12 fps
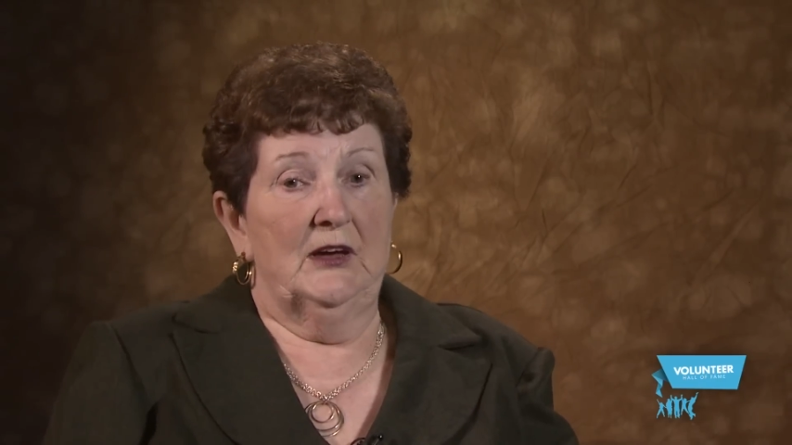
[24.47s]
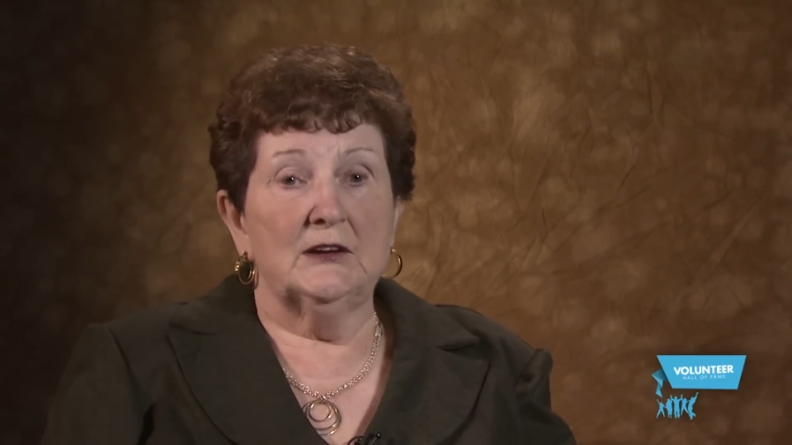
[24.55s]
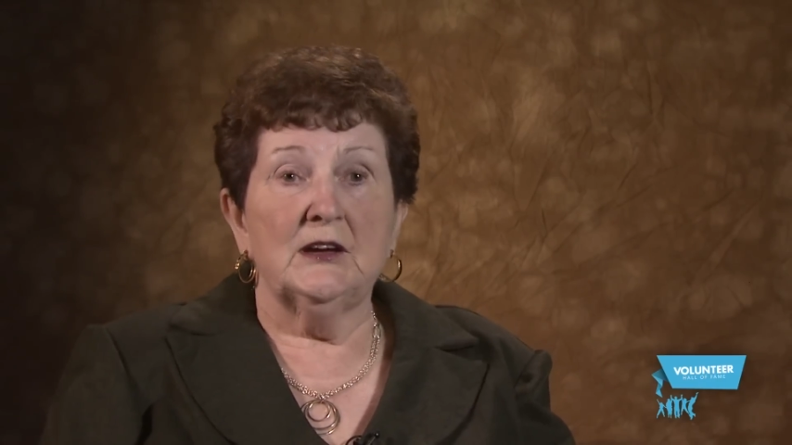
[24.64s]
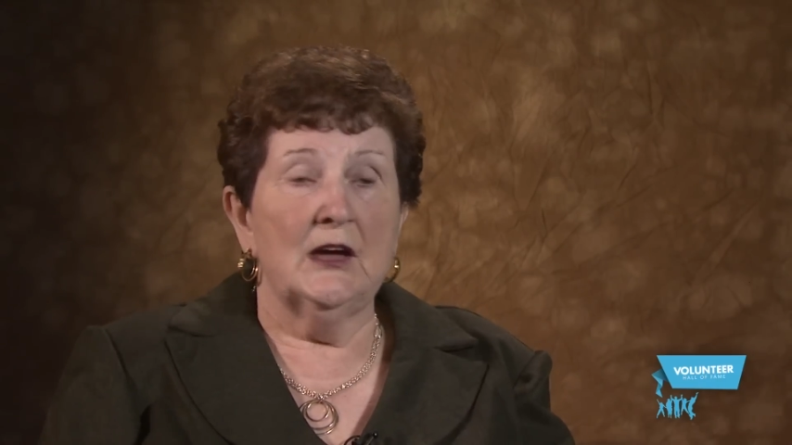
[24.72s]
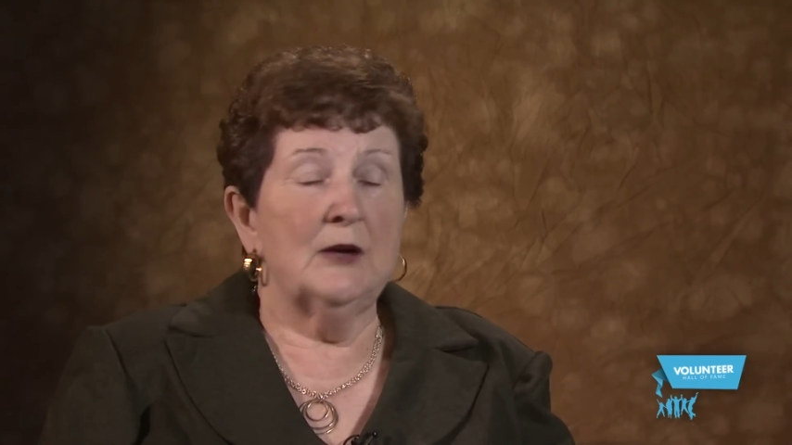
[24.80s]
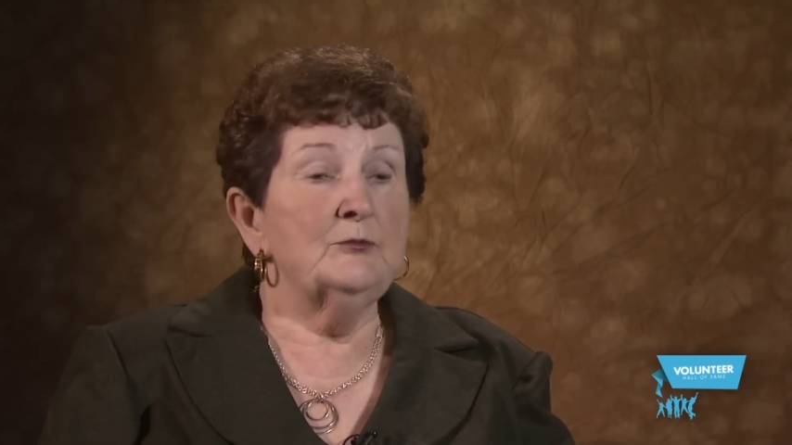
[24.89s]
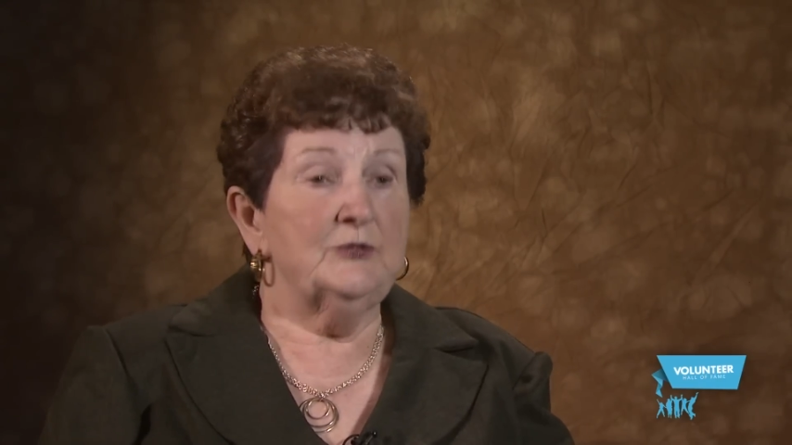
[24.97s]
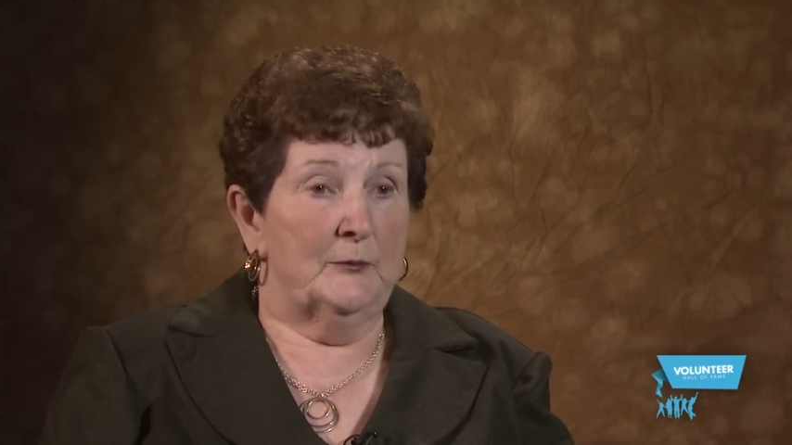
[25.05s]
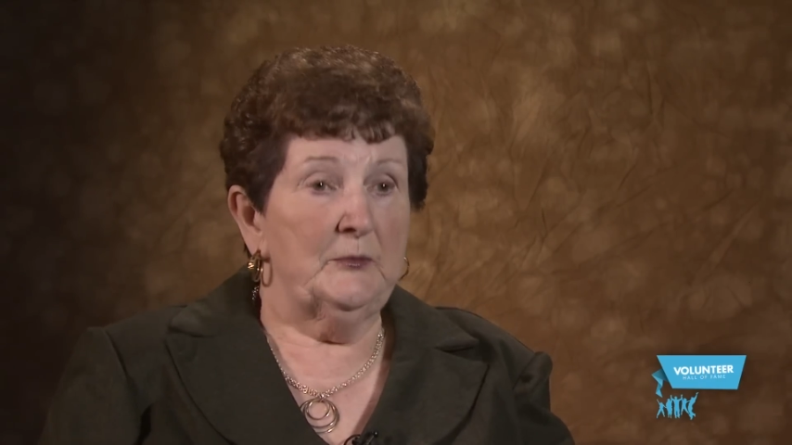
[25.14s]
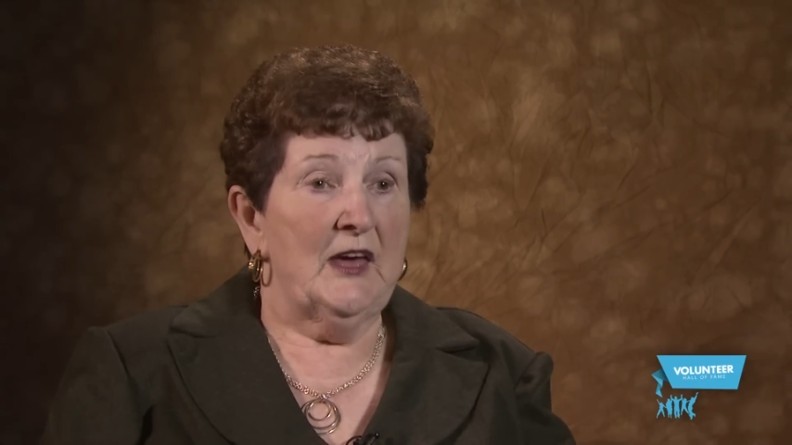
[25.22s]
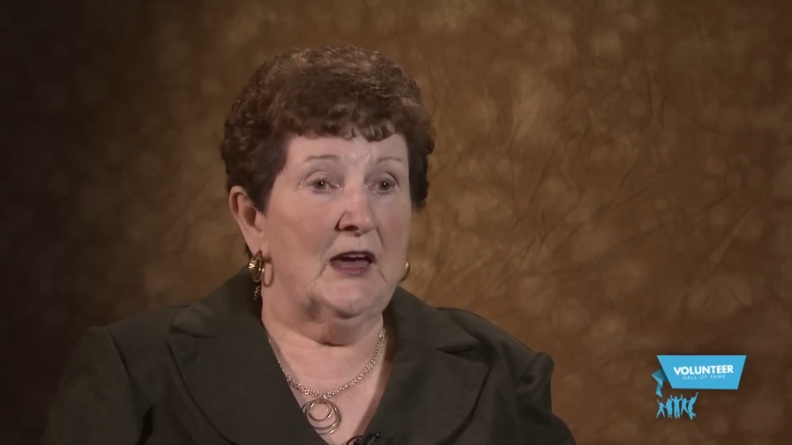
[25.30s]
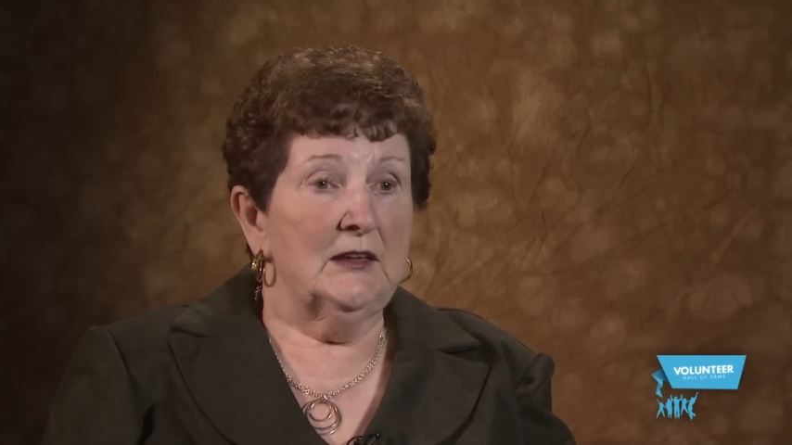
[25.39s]
it came
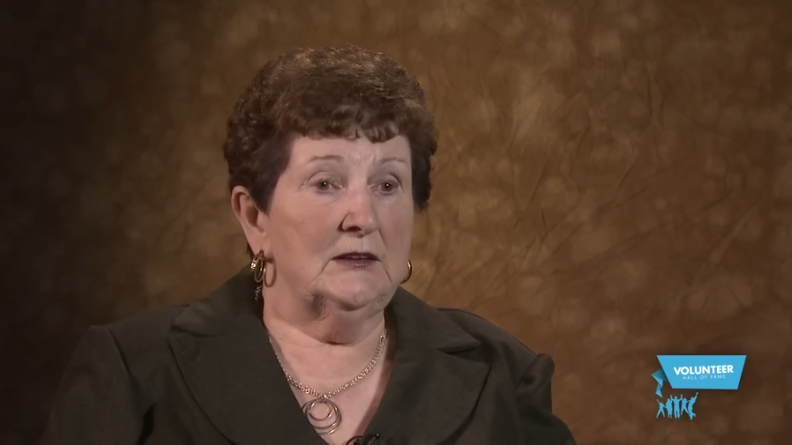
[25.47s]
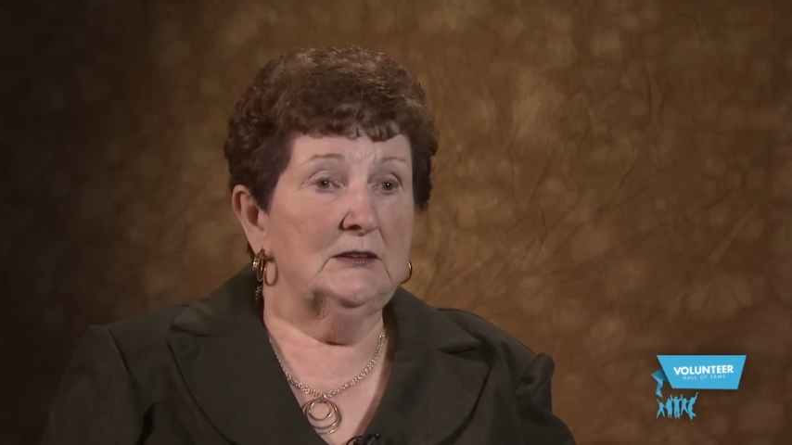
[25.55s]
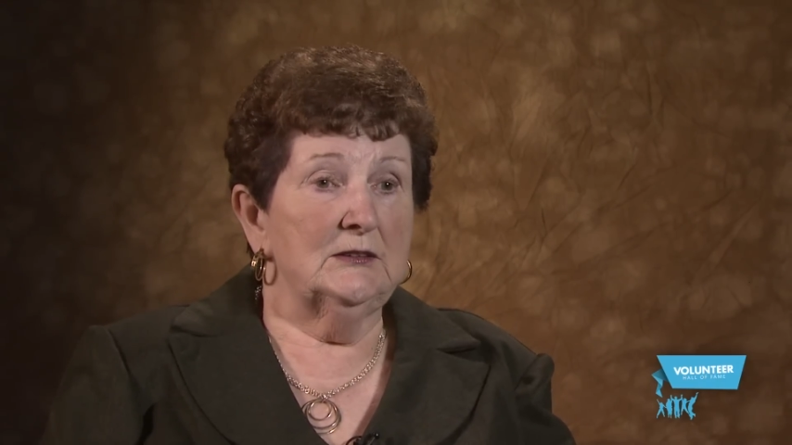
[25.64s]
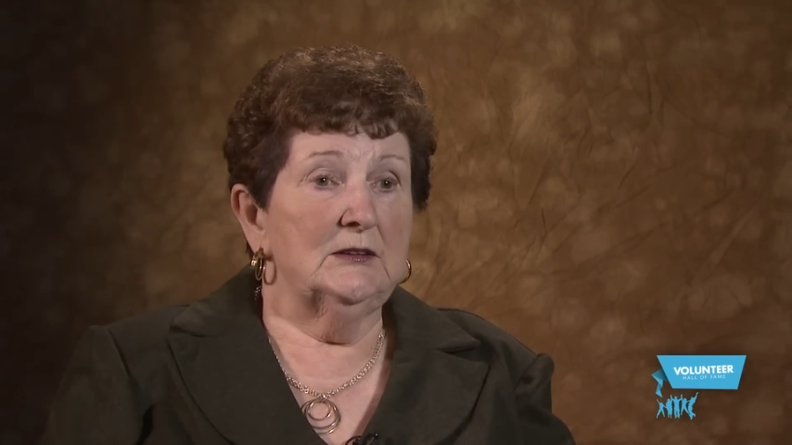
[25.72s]
from that.